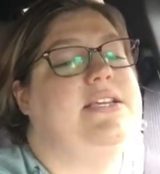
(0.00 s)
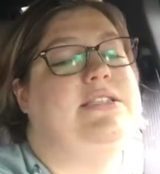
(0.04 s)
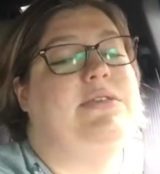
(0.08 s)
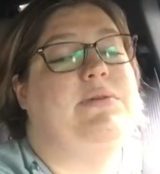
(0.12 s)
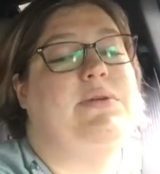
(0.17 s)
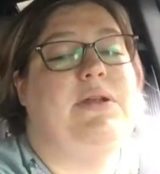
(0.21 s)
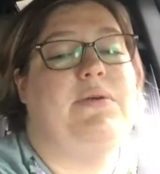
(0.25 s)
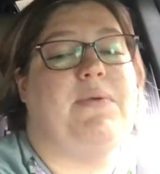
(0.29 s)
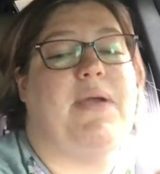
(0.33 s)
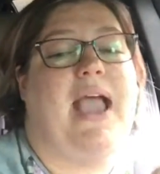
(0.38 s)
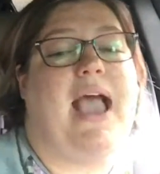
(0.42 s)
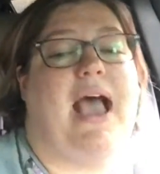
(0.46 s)

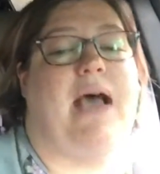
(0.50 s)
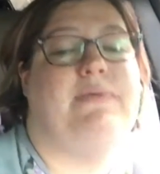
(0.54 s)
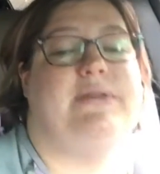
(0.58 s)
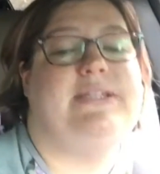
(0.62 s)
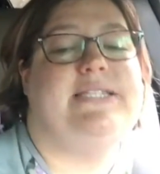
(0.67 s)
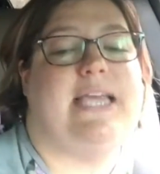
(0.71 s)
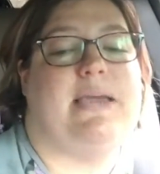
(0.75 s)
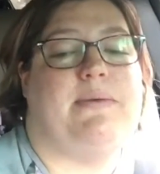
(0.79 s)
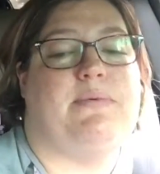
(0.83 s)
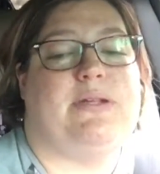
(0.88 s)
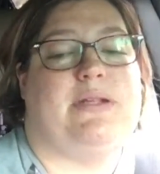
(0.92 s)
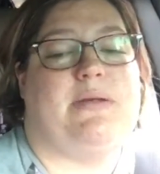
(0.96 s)
So anyway, I
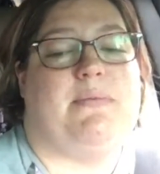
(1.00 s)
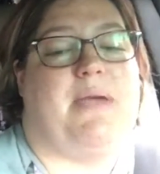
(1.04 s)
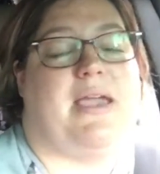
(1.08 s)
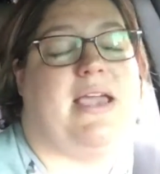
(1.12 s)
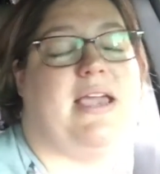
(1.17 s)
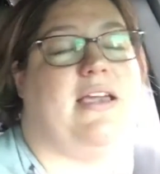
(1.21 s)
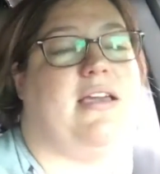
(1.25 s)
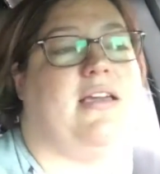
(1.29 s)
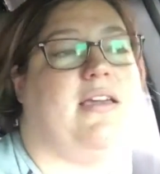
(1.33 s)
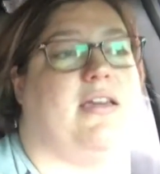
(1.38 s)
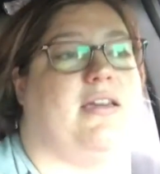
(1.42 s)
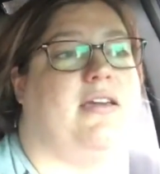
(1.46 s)
was able to
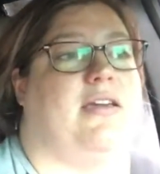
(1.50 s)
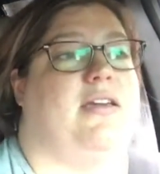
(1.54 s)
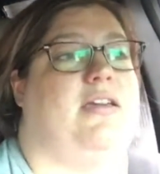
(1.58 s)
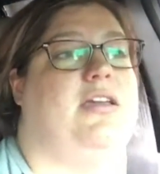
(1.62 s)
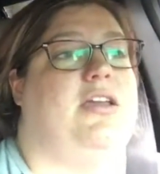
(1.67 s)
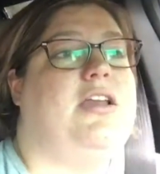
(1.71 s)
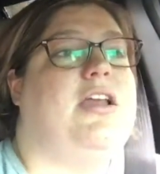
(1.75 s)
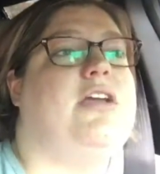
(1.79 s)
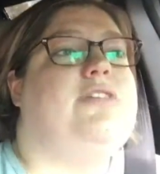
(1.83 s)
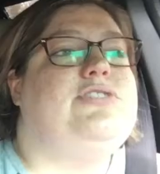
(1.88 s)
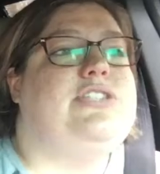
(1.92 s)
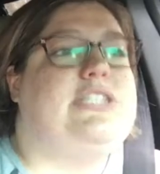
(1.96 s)
make,
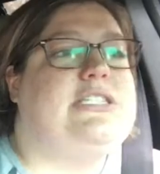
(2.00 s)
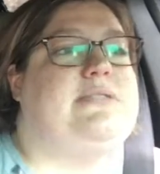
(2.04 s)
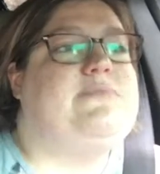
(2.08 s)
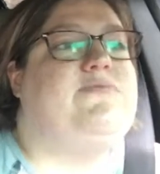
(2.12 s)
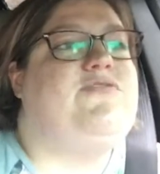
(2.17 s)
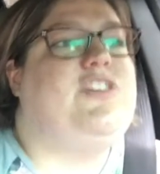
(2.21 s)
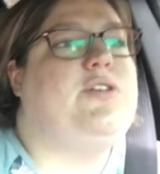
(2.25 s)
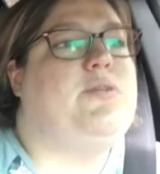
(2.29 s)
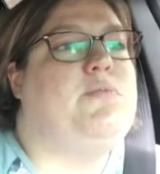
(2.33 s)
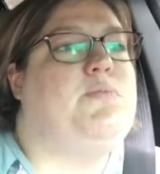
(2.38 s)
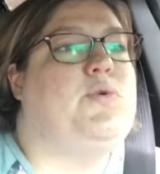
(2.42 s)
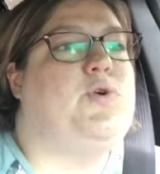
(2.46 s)
you know,
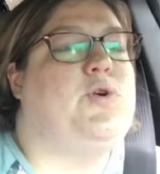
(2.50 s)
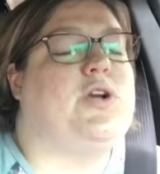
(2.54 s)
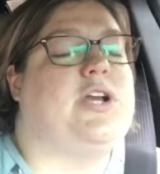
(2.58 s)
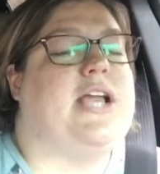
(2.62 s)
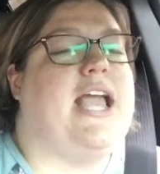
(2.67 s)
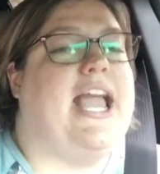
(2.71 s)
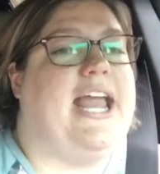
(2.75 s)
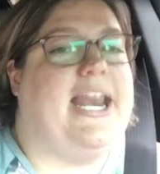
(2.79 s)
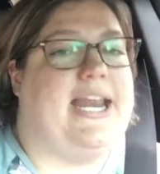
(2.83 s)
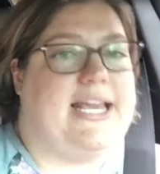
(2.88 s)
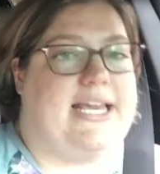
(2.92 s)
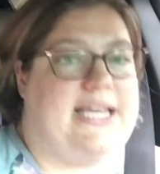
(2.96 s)
just feel more
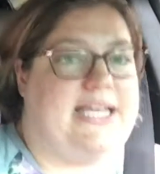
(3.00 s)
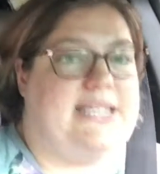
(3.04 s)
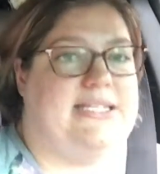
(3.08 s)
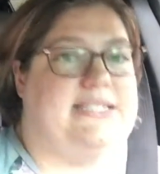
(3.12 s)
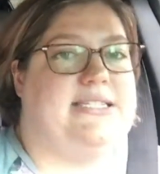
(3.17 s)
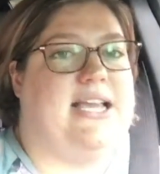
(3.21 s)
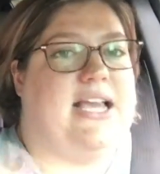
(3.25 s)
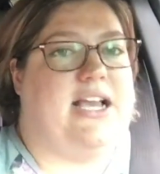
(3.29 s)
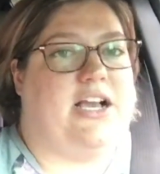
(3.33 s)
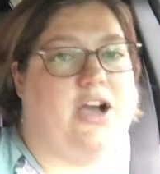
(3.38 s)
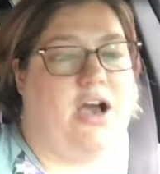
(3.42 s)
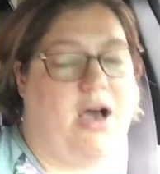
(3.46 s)
at
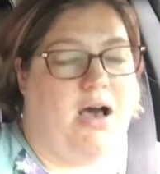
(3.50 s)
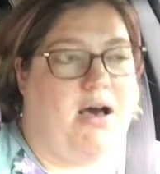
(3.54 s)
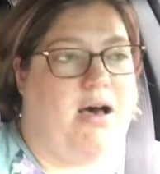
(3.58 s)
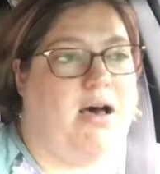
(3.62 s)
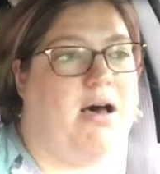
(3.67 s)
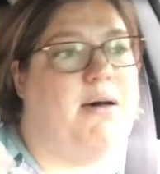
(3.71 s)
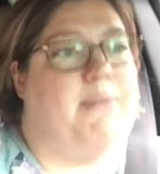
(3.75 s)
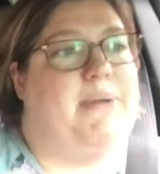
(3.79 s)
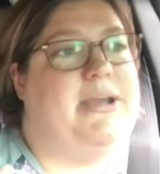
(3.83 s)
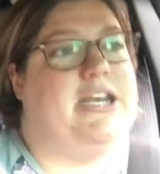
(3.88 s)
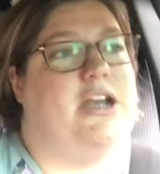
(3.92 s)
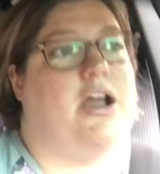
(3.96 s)
ease and
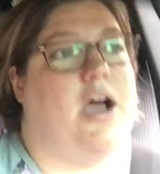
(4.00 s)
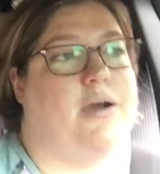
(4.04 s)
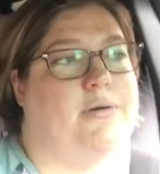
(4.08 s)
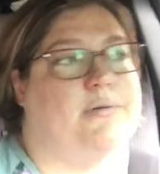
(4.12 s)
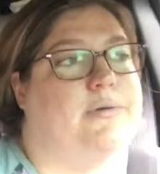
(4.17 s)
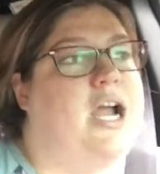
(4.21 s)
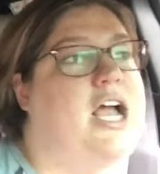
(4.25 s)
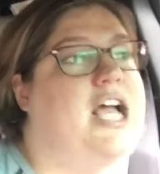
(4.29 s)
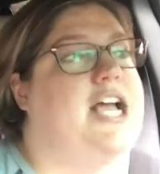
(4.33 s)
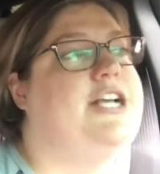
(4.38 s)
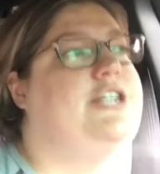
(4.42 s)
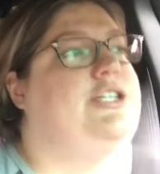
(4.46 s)
calm and not
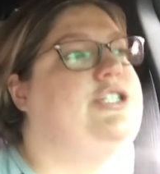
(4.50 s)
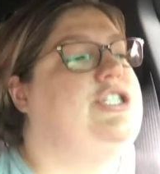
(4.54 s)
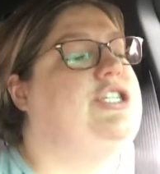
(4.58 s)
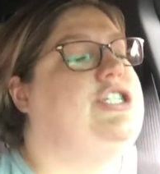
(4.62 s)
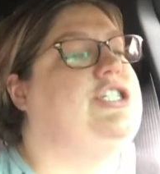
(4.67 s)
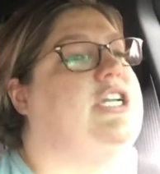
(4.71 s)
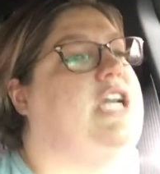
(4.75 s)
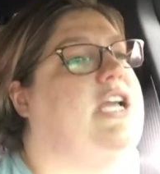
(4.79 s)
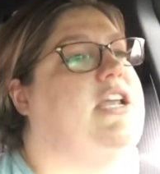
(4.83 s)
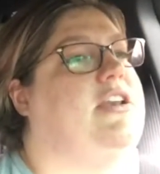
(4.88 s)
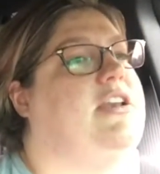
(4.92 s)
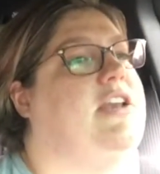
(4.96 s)

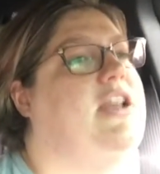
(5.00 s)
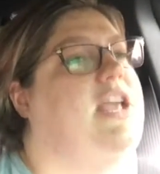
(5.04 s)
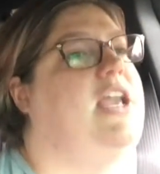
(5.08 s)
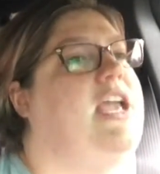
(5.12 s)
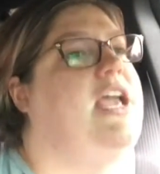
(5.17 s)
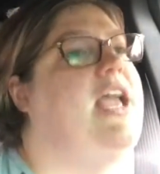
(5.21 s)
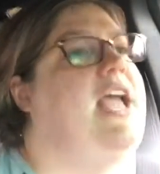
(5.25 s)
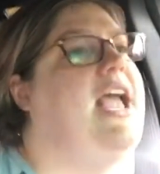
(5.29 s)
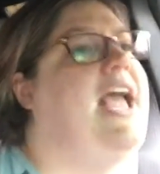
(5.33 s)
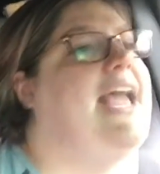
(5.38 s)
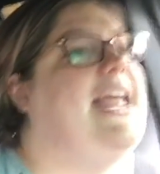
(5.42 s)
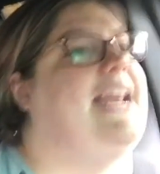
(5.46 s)
rushed. And
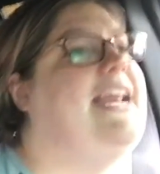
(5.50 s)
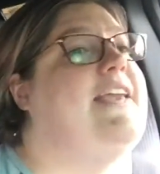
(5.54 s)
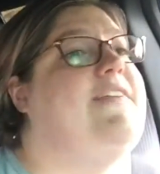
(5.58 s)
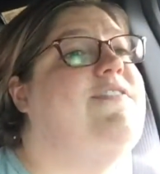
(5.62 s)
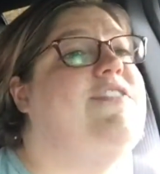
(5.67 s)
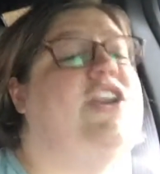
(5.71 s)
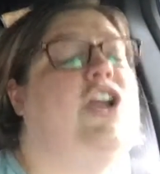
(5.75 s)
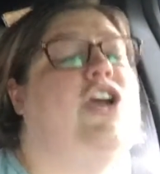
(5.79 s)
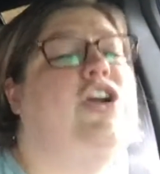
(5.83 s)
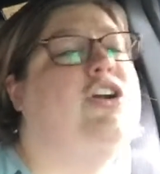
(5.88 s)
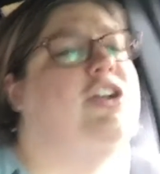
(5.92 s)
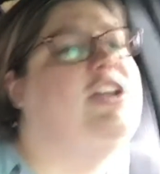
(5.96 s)

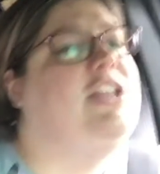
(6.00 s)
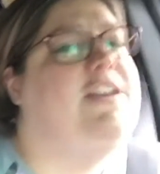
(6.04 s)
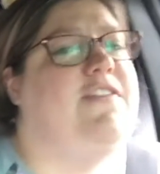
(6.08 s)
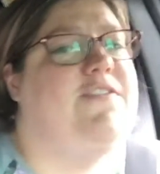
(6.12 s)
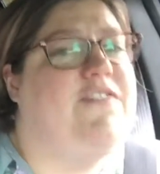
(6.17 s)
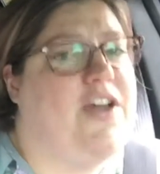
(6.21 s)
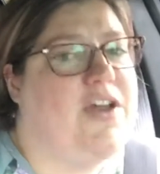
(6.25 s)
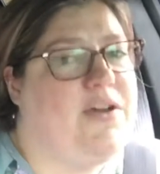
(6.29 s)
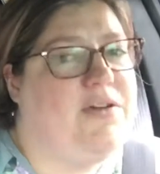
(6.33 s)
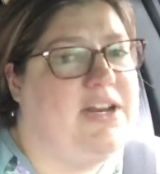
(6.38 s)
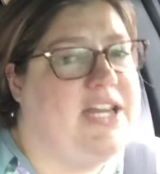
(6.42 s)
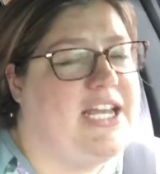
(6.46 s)
even early
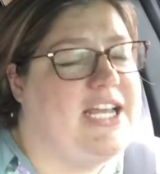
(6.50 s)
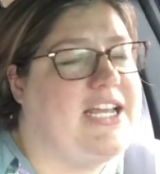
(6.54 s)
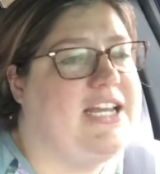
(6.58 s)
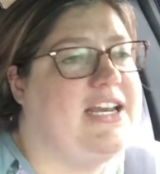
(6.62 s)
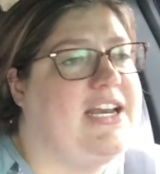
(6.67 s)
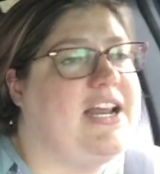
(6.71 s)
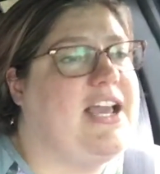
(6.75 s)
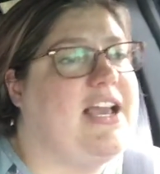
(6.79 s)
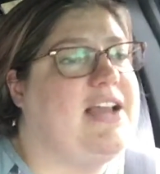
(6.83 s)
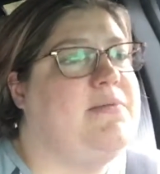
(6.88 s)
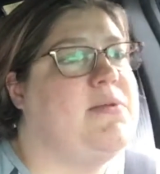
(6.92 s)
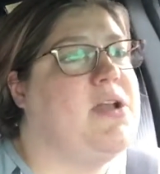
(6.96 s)

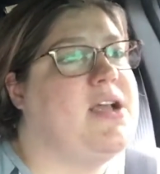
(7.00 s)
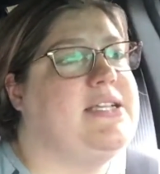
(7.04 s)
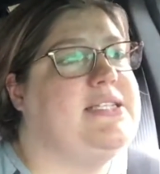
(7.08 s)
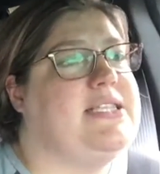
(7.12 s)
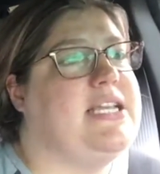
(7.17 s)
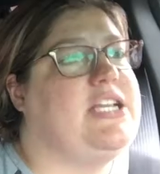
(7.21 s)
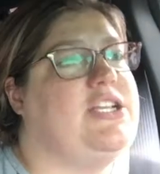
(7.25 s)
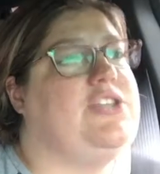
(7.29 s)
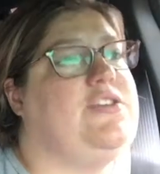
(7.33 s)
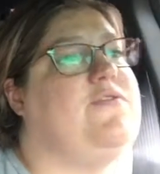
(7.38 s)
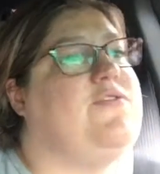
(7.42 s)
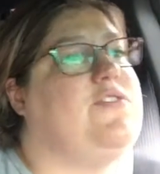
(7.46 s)
voting, I'm not
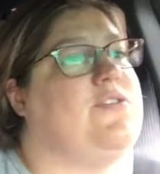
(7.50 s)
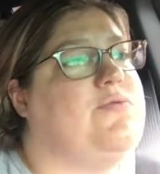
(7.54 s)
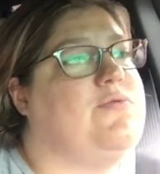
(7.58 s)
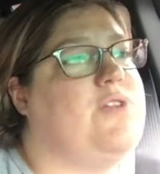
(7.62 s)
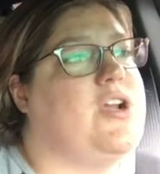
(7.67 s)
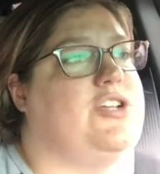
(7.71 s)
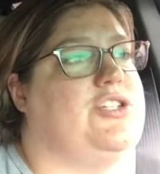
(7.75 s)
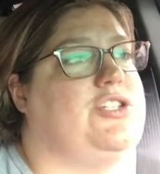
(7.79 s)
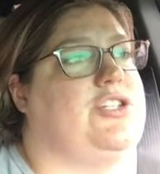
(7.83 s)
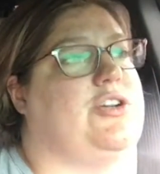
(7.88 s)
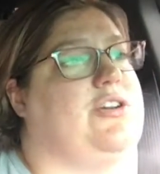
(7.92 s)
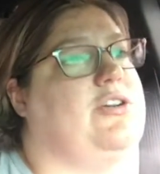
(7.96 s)
saying you feel
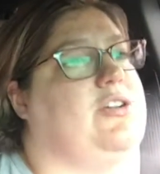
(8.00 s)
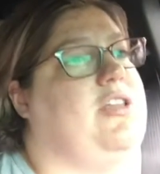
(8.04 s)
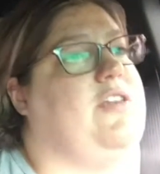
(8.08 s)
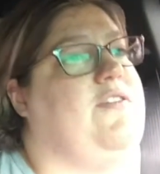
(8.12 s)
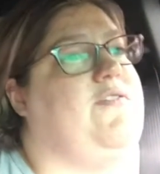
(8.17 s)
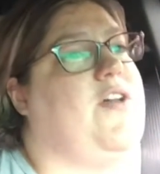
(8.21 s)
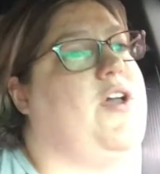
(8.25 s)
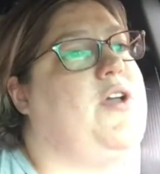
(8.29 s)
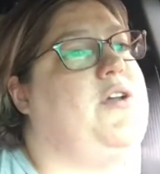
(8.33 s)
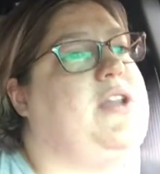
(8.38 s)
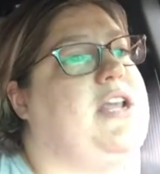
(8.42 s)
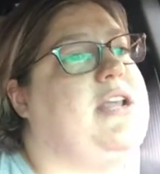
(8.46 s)
rushed
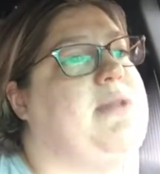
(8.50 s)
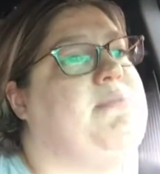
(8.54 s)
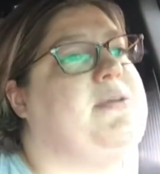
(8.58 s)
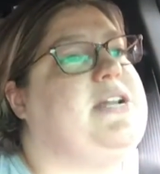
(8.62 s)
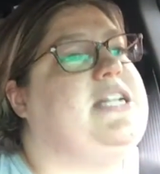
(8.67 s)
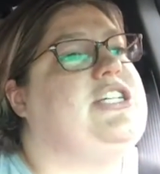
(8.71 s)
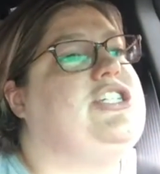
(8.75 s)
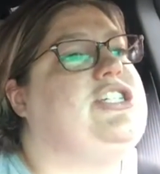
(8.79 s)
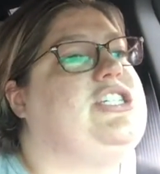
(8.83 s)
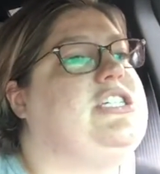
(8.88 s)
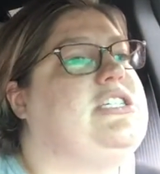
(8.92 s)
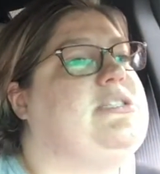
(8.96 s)
early voting,
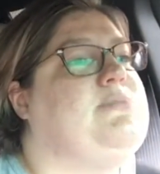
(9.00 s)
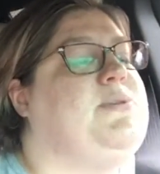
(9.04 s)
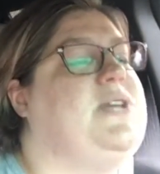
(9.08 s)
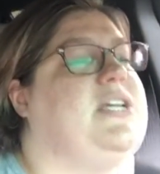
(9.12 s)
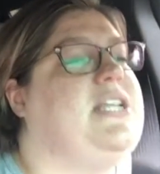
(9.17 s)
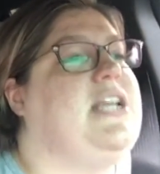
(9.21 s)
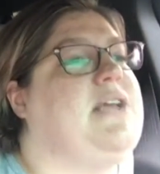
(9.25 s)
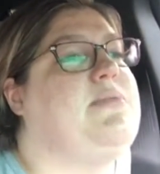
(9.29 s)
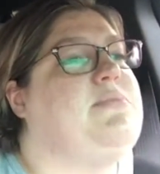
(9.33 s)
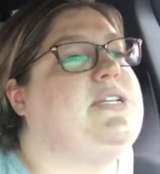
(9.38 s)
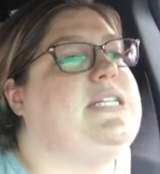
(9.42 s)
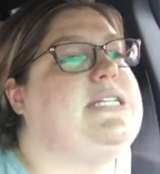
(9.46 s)
but it's just
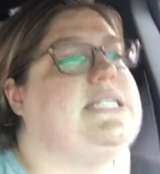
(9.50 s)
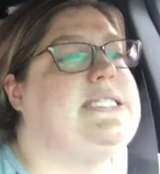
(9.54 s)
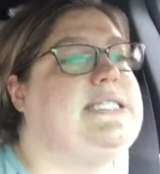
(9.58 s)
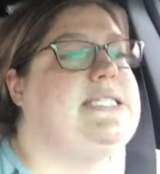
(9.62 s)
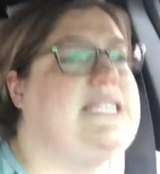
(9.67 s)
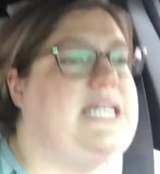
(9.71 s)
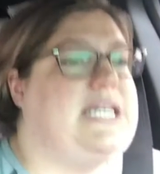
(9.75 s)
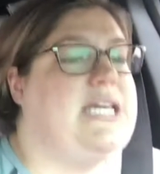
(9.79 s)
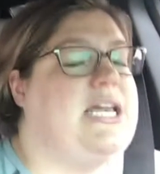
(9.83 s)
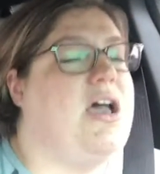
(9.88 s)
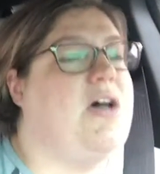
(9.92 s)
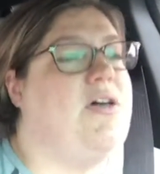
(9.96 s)
being able to
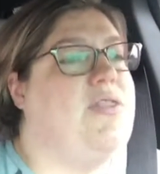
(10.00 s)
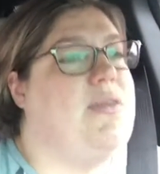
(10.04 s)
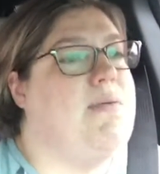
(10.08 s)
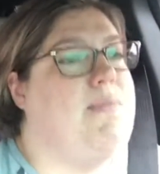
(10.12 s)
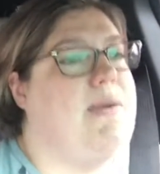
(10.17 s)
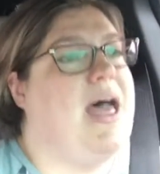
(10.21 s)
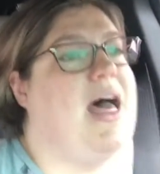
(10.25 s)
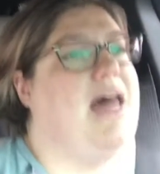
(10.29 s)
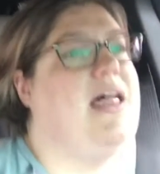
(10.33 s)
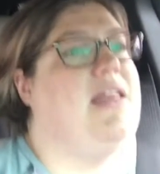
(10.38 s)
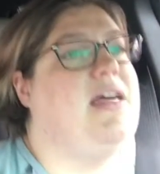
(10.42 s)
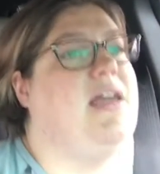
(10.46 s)
see it on the
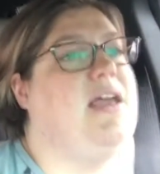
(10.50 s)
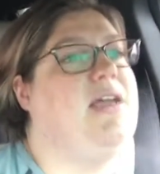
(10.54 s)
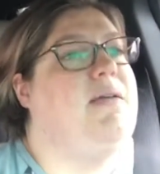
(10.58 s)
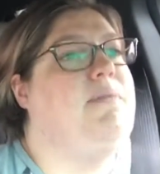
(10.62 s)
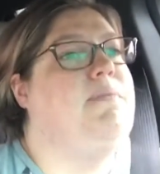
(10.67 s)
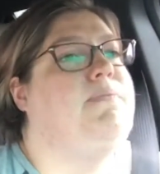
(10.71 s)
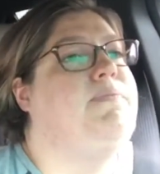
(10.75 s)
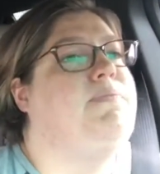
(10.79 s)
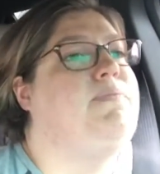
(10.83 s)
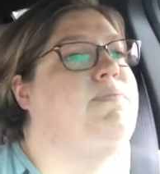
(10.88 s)
ballot